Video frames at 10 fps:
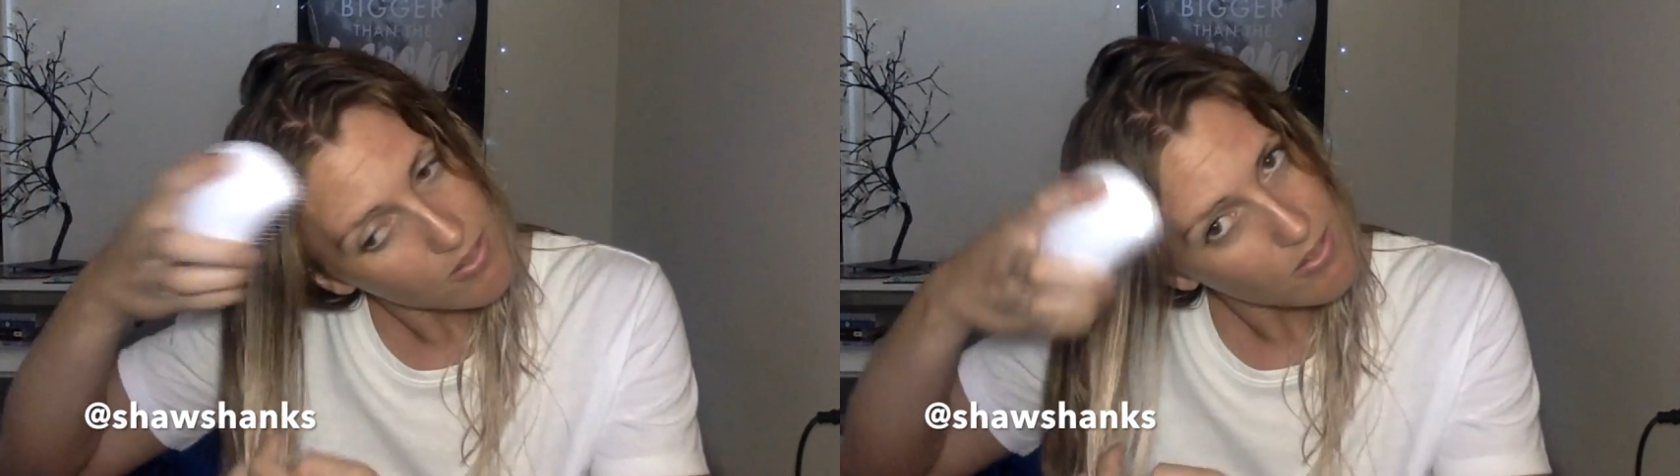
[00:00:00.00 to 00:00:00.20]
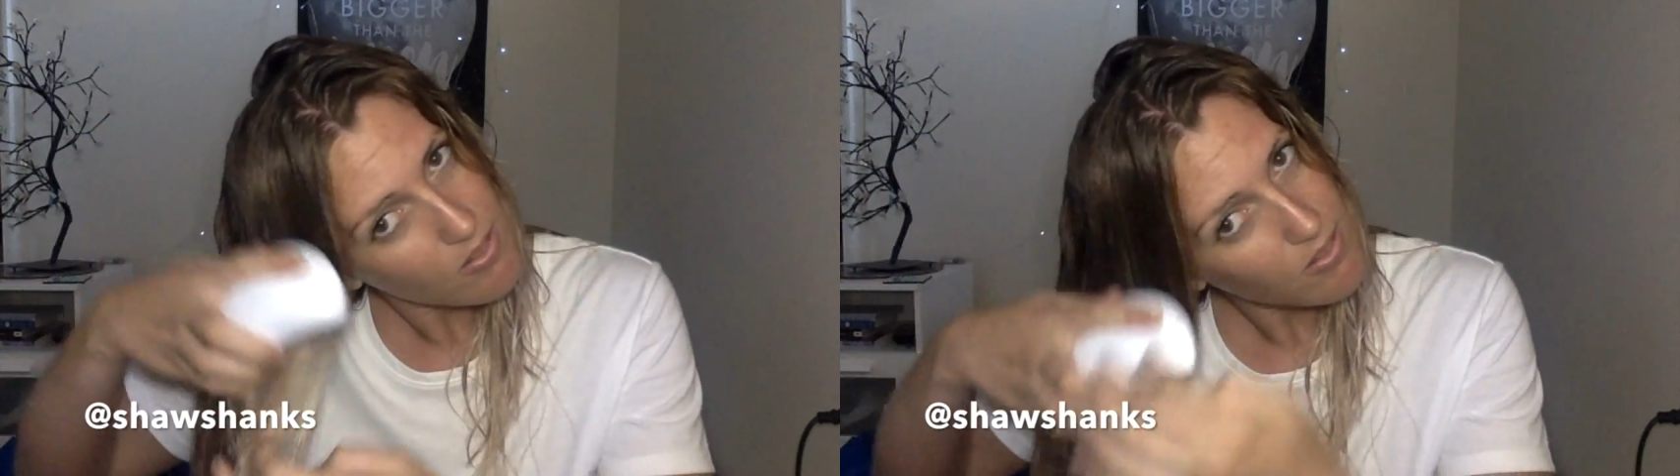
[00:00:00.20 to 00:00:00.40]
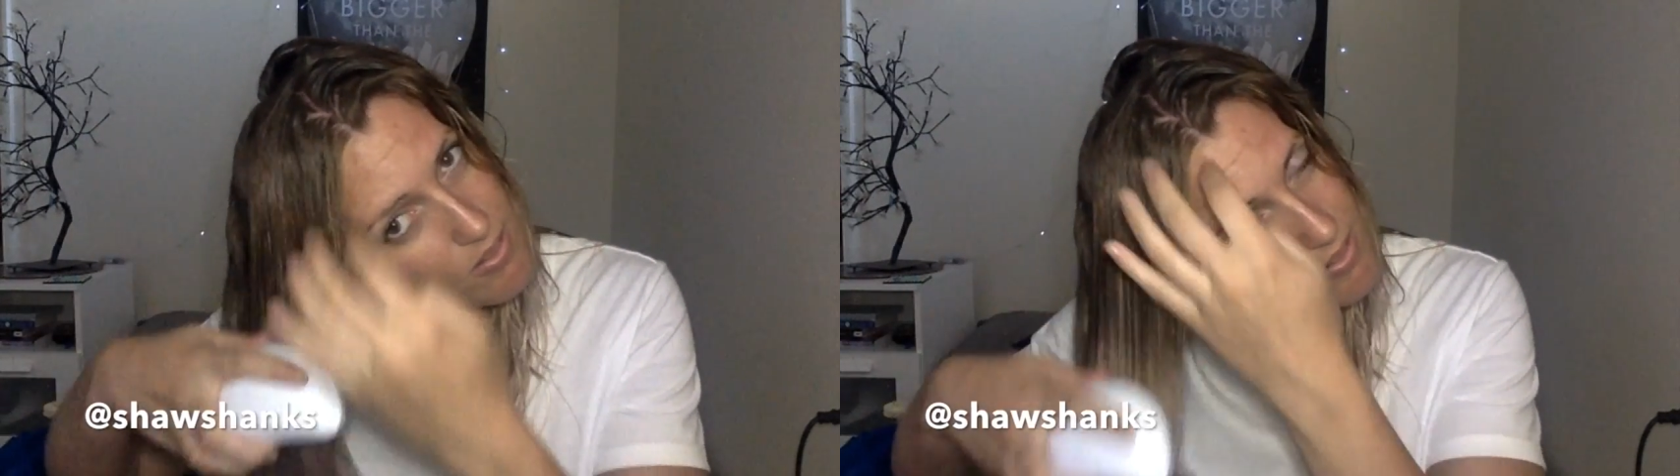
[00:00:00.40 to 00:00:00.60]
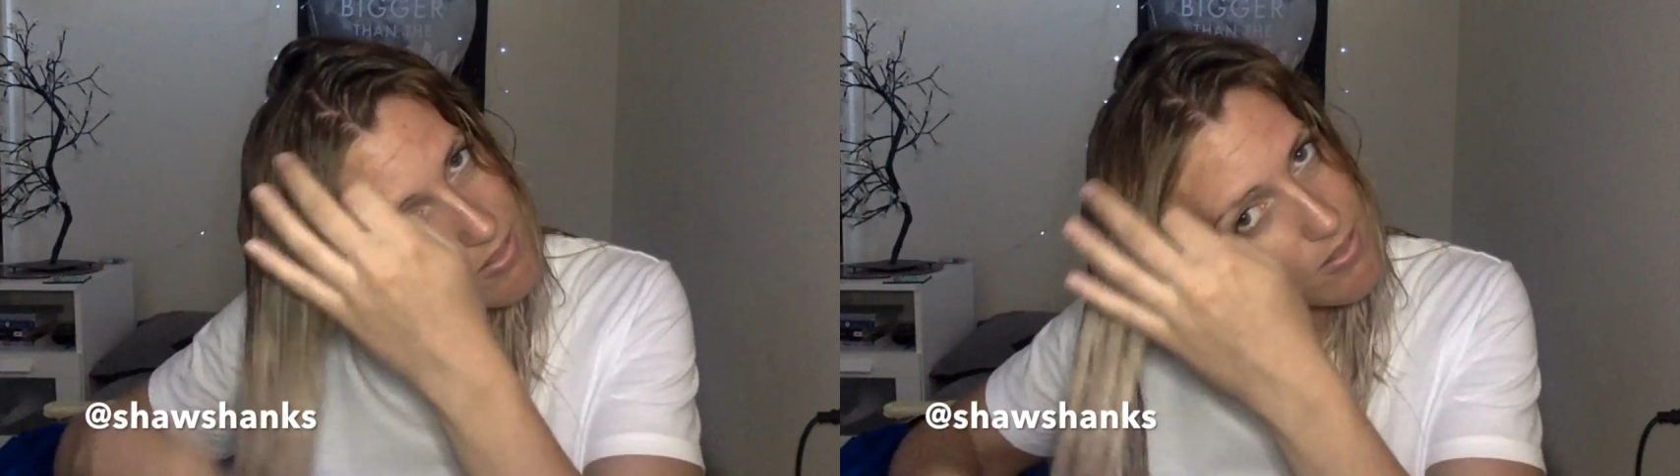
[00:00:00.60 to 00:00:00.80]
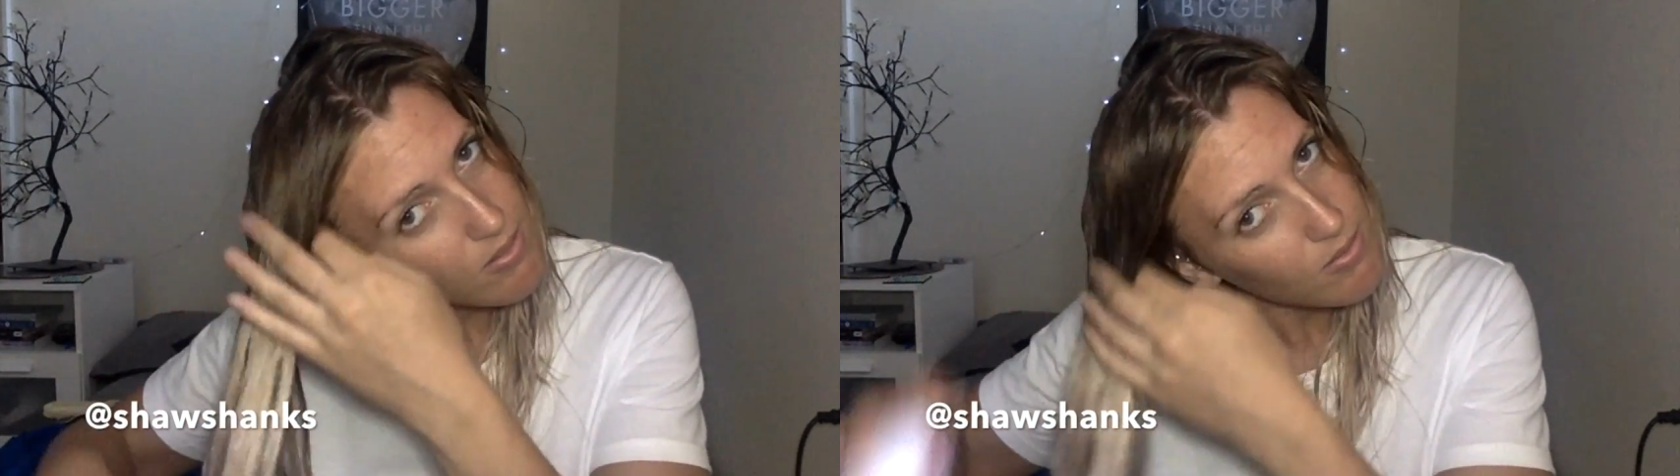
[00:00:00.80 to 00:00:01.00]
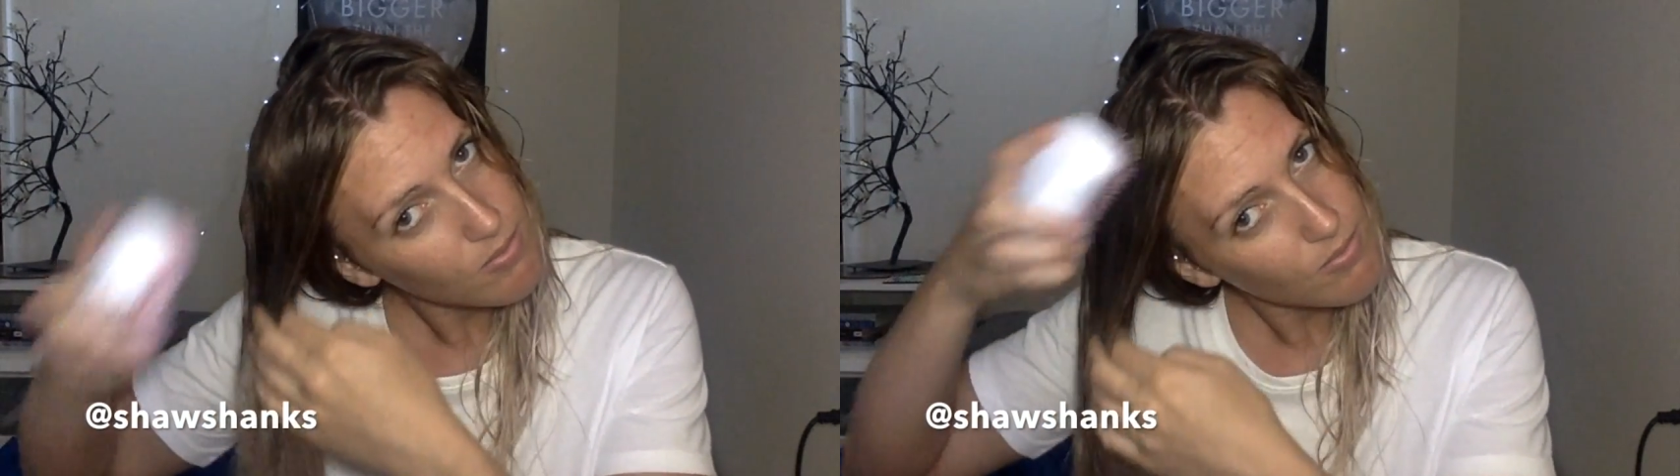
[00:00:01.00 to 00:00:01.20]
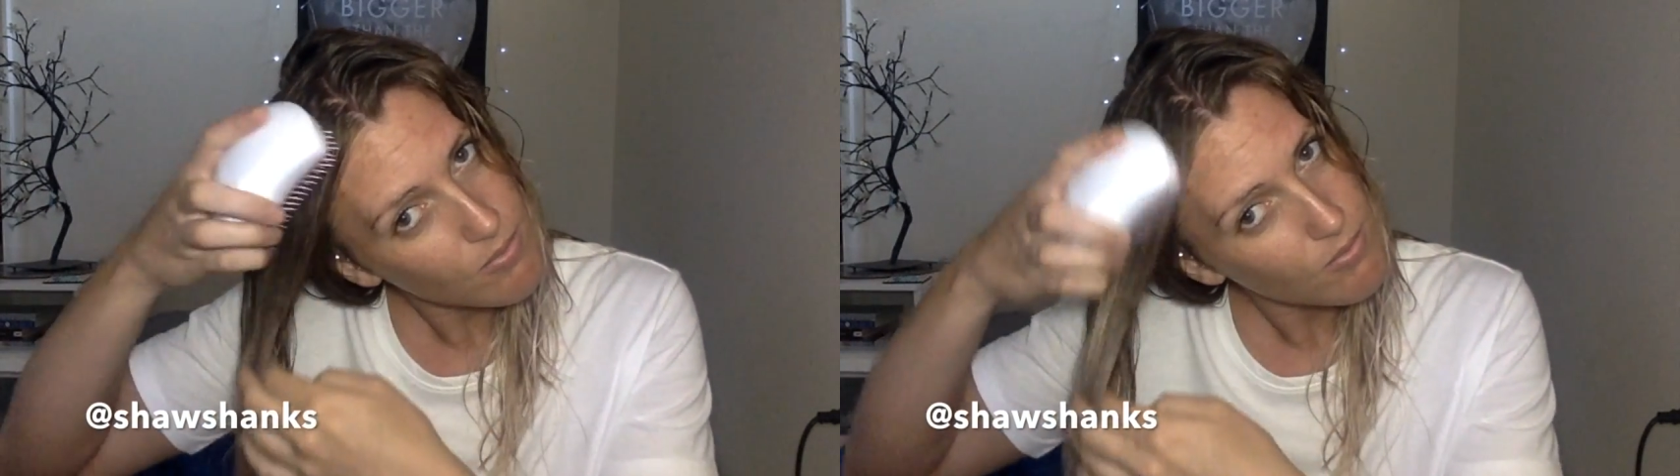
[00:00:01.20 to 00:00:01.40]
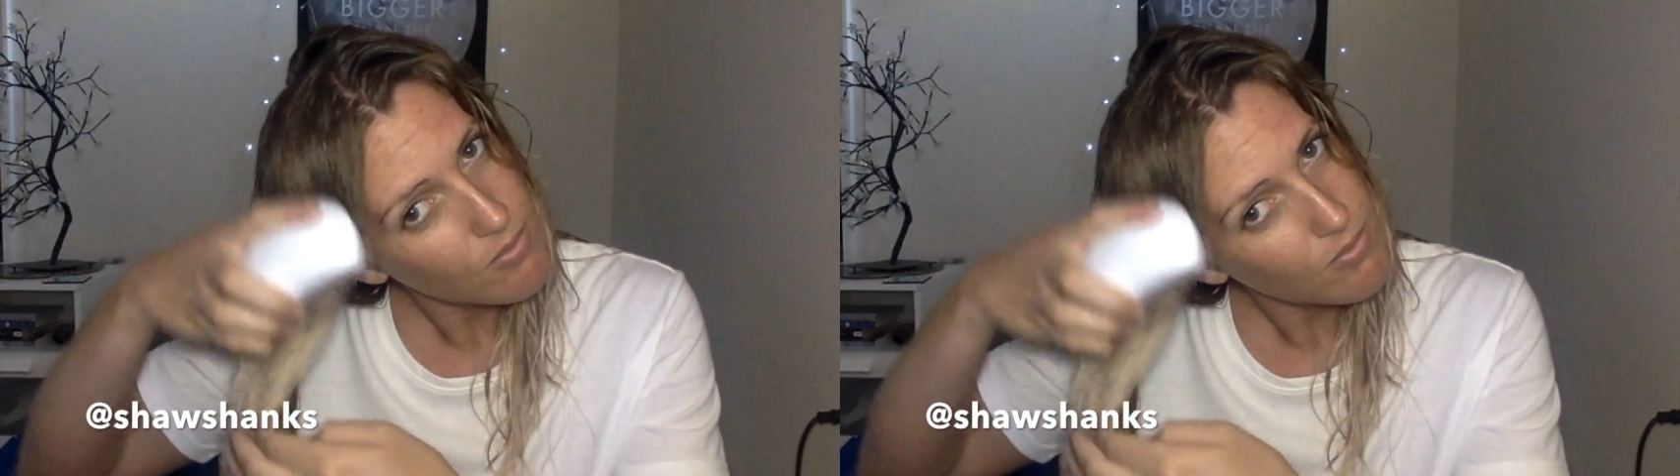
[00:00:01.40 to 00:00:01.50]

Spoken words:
damaged than the bottom half,